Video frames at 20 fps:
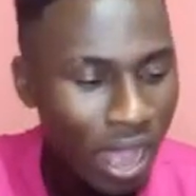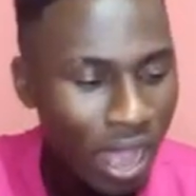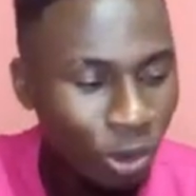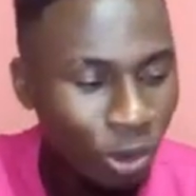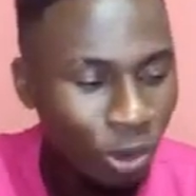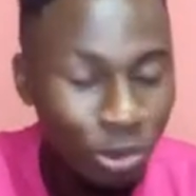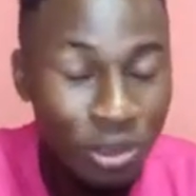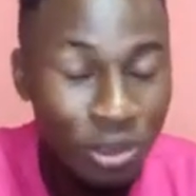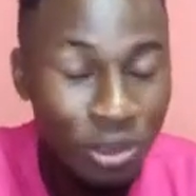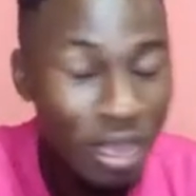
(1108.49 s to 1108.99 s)
I
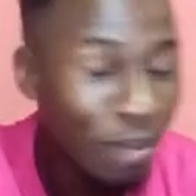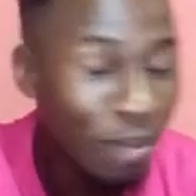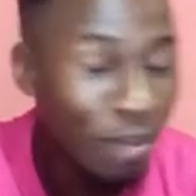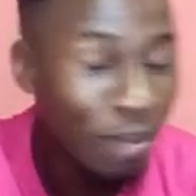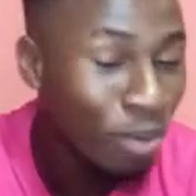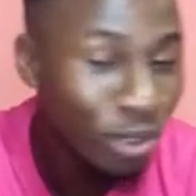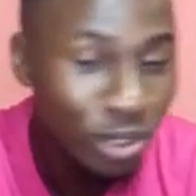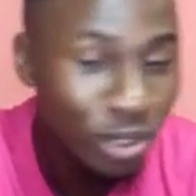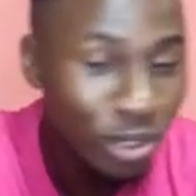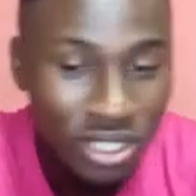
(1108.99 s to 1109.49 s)
couldn't help
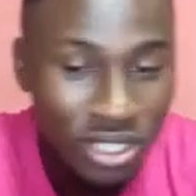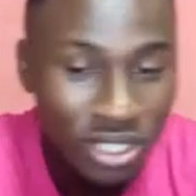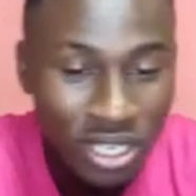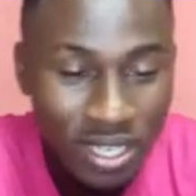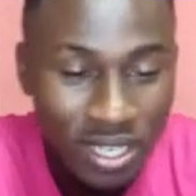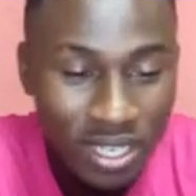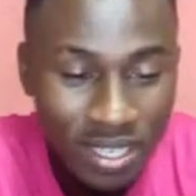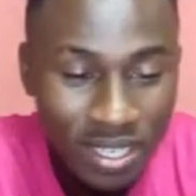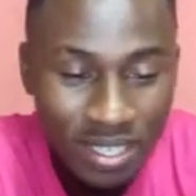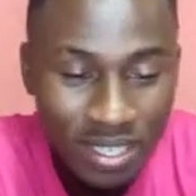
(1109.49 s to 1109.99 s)
but just
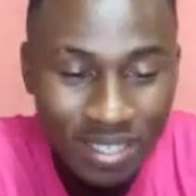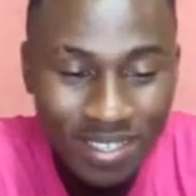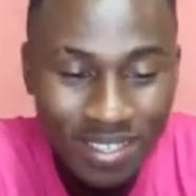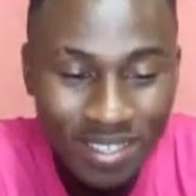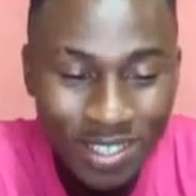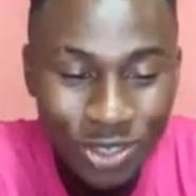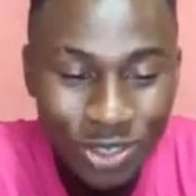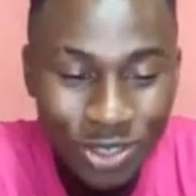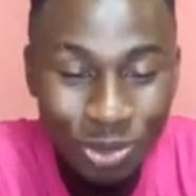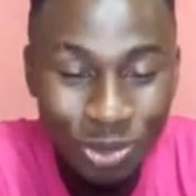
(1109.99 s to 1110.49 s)
click
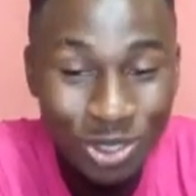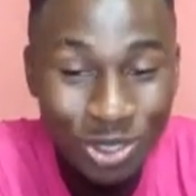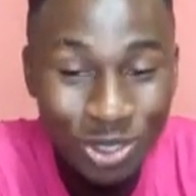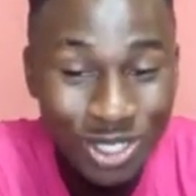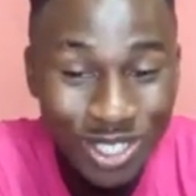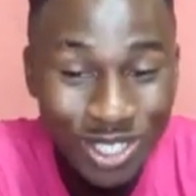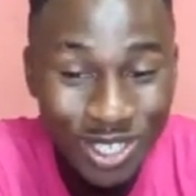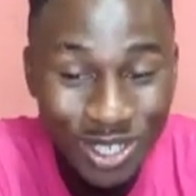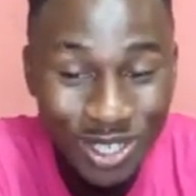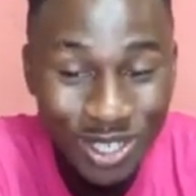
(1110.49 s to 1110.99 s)
to
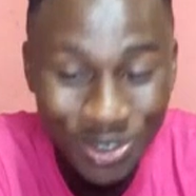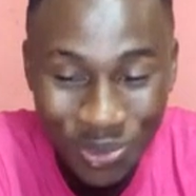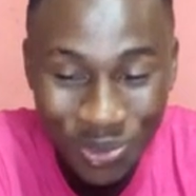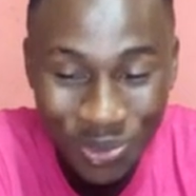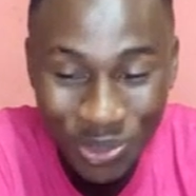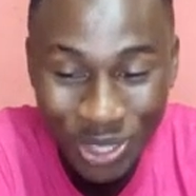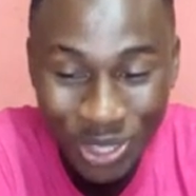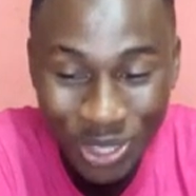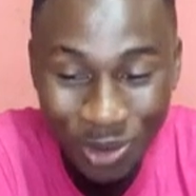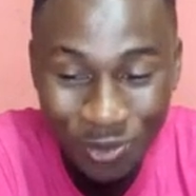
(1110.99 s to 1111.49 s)
see
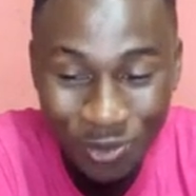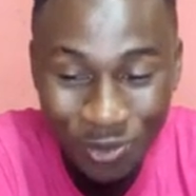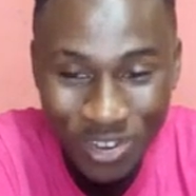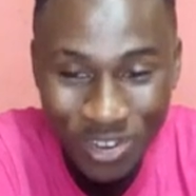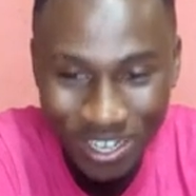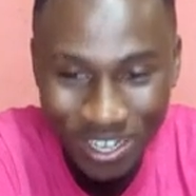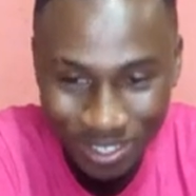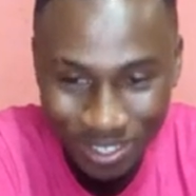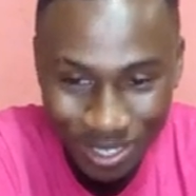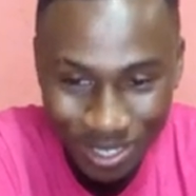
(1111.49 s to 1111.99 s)
what I will
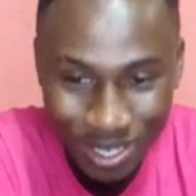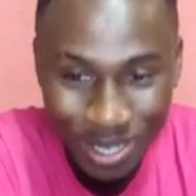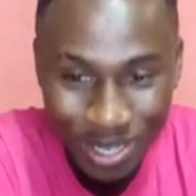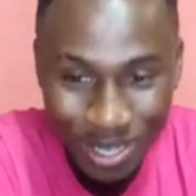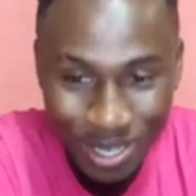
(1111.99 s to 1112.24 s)
find.